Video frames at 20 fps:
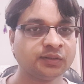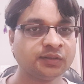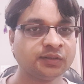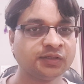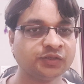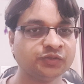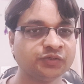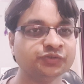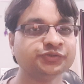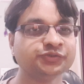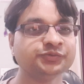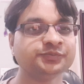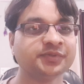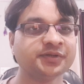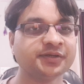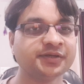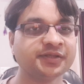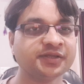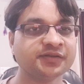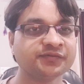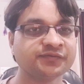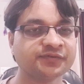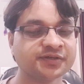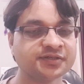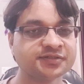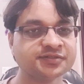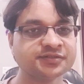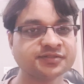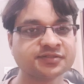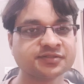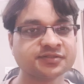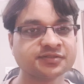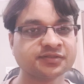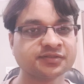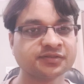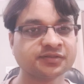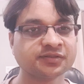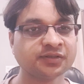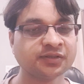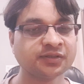Hello, my dear friends.
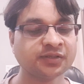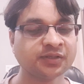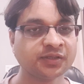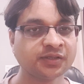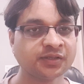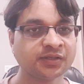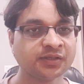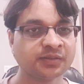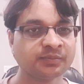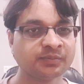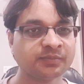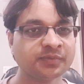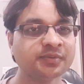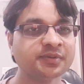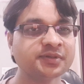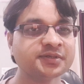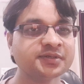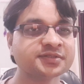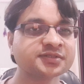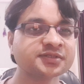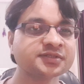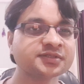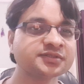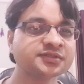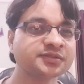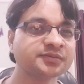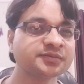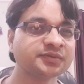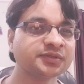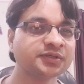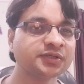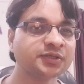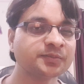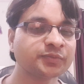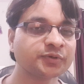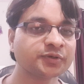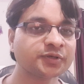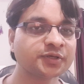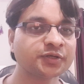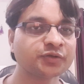We will discuss a very
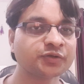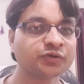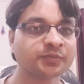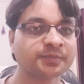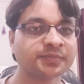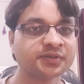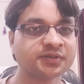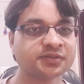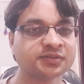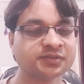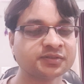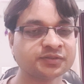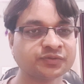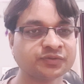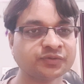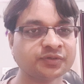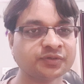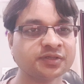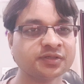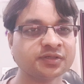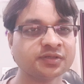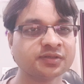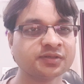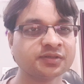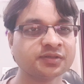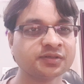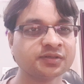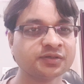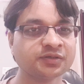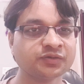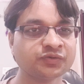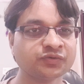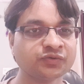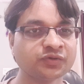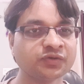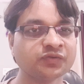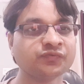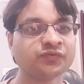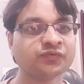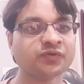important topic today,
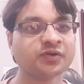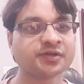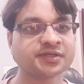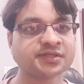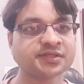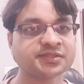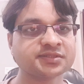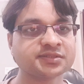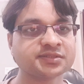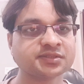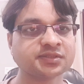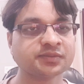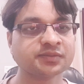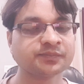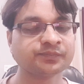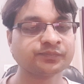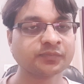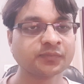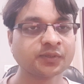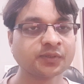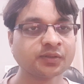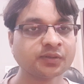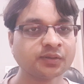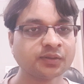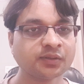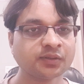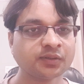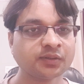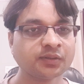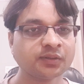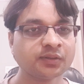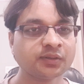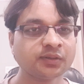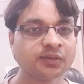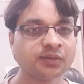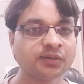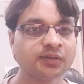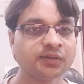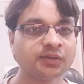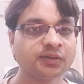tuning fork test.
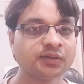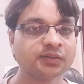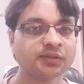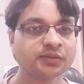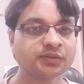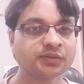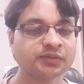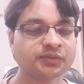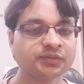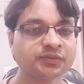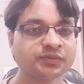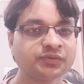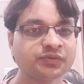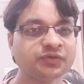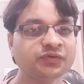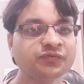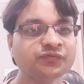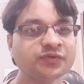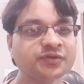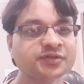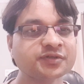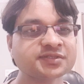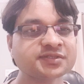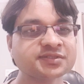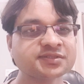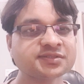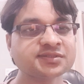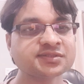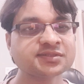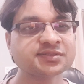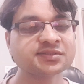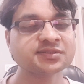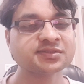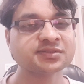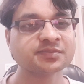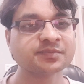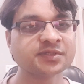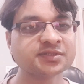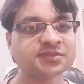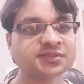Uh, Tuning fork test is
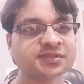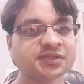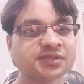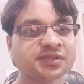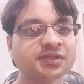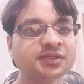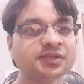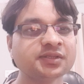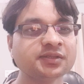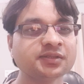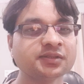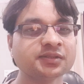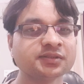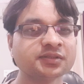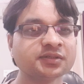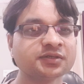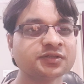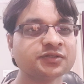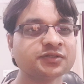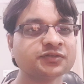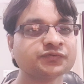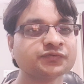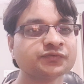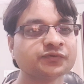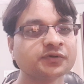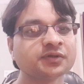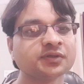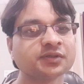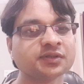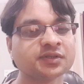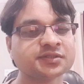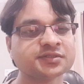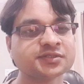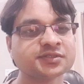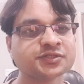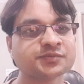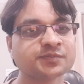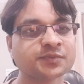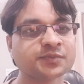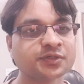basically the test for
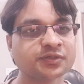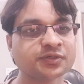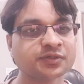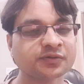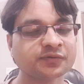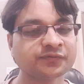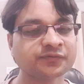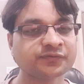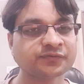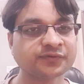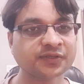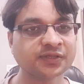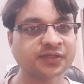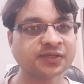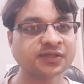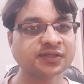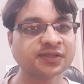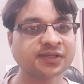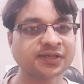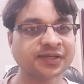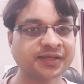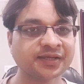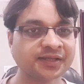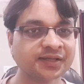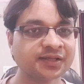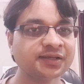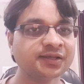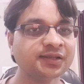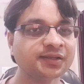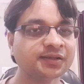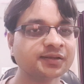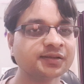assessment of hearing clinically.